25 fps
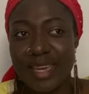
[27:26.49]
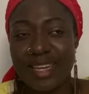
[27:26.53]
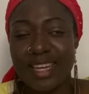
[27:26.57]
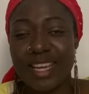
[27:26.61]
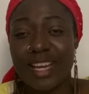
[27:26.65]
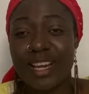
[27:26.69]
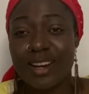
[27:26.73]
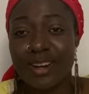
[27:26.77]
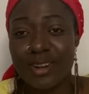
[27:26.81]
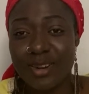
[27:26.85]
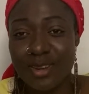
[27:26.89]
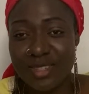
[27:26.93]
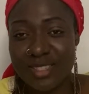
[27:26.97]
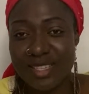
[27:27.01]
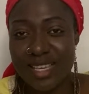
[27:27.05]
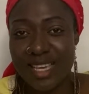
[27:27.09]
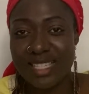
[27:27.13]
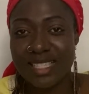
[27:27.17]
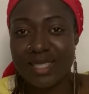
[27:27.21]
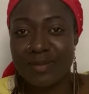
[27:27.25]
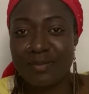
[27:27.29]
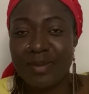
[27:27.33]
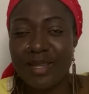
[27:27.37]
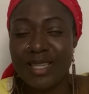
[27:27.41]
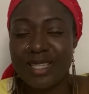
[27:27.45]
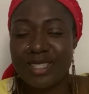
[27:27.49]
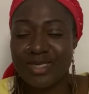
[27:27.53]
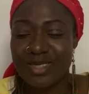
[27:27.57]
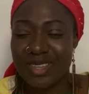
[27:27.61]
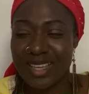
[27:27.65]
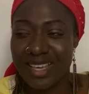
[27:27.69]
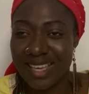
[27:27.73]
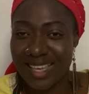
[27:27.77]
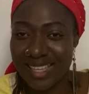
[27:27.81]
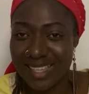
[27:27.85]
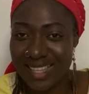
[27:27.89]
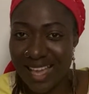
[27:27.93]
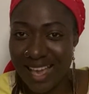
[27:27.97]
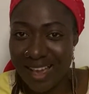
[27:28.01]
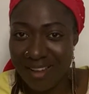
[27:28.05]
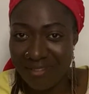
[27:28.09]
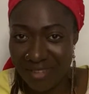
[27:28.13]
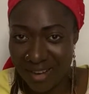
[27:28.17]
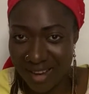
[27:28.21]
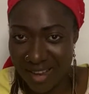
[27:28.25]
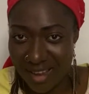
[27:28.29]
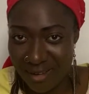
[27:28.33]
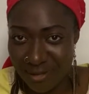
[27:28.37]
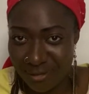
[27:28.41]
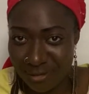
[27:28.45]
the closest place to get
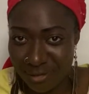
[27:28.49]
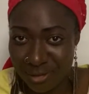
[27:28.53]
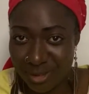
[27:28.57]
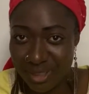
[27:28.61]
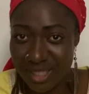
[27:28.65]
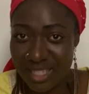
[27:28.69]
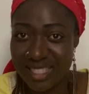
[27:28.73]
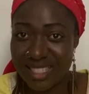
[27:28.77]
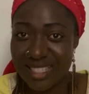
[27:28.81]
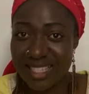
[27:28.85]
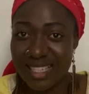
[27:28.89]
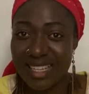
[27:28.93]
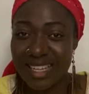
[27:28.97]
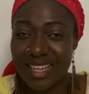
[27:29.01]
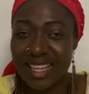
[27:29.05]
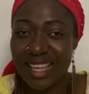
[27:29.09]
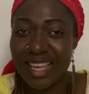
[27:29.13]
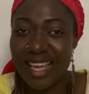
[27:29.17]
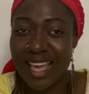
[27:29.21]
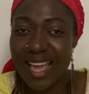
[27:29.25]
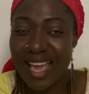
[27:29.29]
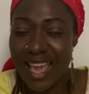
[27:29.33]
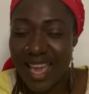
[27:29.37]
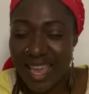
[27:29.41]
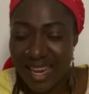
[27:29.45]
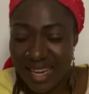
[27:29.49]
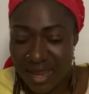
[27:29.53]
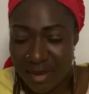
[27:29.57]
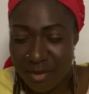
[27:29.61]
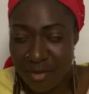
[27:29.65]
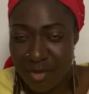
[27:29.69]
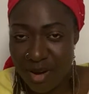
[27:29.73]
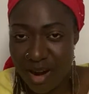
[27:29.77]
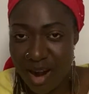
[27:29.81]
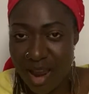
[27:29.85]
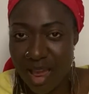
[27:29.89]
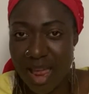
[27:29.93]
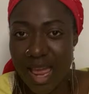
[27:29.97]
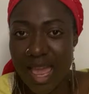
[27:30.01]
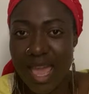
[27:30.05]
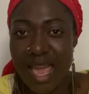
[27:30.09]
African food is in Edinburgh.